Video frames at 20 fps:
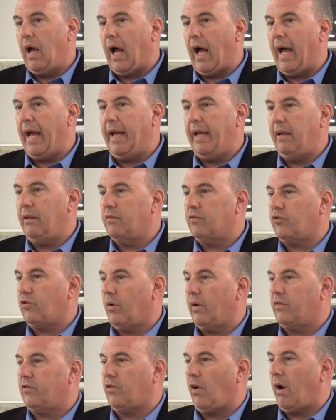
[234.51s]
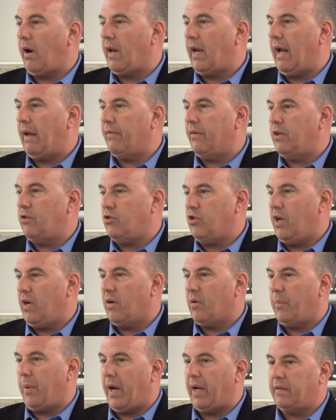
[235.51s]
I sort of started out this
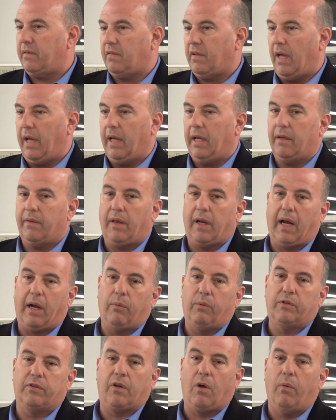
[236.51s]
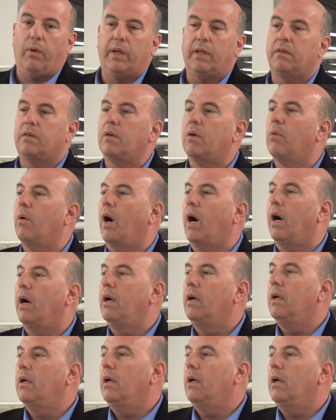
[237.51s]
year by saying that I was going to,